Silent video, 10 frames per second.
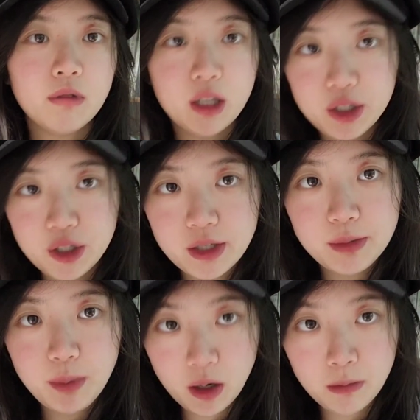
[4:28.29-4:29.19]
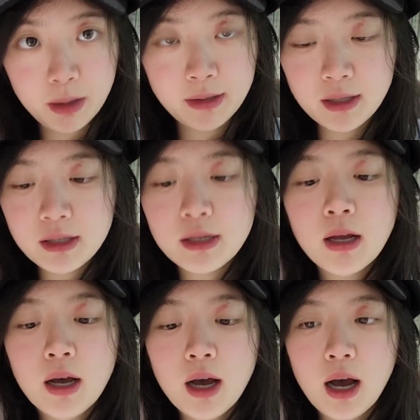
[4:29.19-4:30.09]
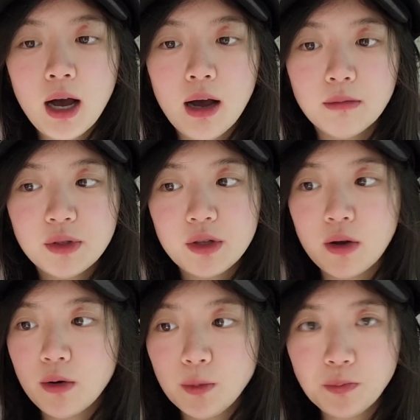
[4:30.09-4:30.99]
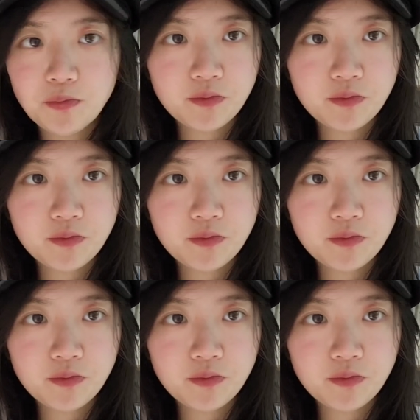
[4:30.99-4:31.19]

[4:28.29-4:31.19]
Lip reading: religious purposes. So